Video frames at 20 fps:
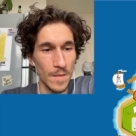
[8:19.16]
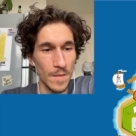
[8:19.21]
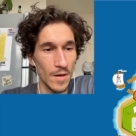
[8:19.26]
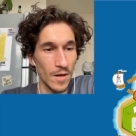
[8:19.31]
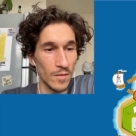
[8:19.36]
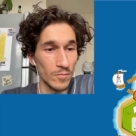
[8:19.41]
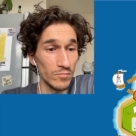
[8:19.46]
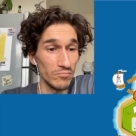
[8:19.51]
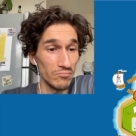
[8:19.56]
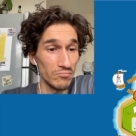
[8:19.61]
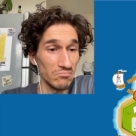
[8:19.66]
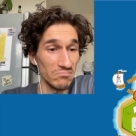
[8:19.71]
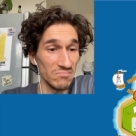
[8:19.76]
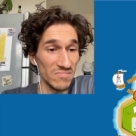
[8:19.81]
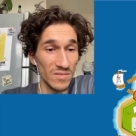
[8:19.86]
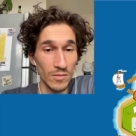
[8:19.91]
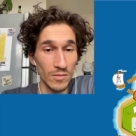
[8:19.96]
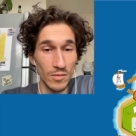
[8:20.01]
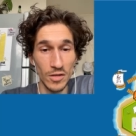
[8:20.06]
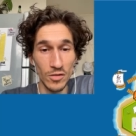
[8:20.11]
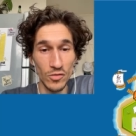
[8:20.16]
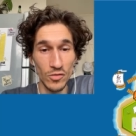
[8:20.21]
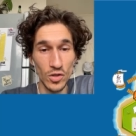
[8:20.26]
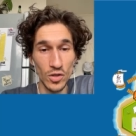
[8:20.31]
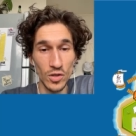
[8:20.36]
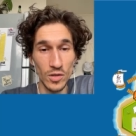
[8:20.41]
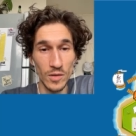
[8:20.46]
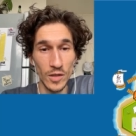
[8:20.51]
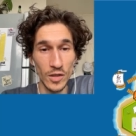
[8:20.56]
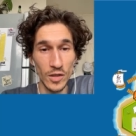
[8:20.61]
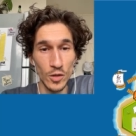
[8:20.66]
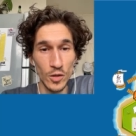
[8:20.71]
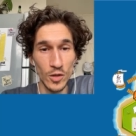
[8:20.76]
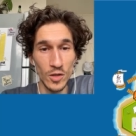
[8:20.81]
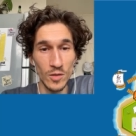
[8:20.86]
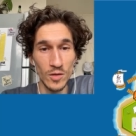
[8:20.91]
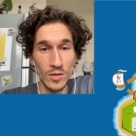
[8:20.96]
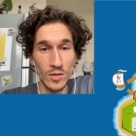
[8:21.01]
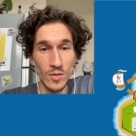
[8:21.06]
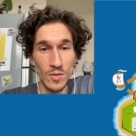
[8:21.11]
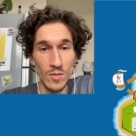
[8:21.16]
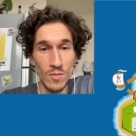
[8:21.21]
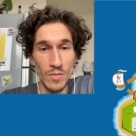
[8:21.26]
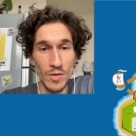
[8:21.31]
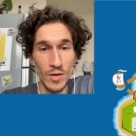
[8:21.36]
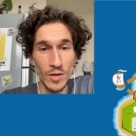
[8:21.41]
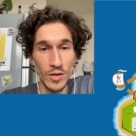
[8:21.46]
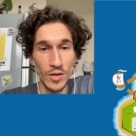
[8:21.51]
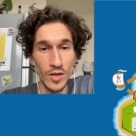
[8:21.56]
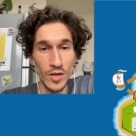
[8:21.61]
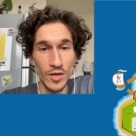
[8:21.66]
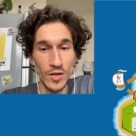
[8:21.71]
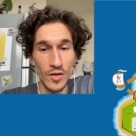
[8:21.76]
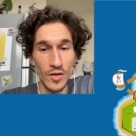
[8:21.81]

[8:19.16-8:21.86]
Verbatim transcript: And let's uh, build another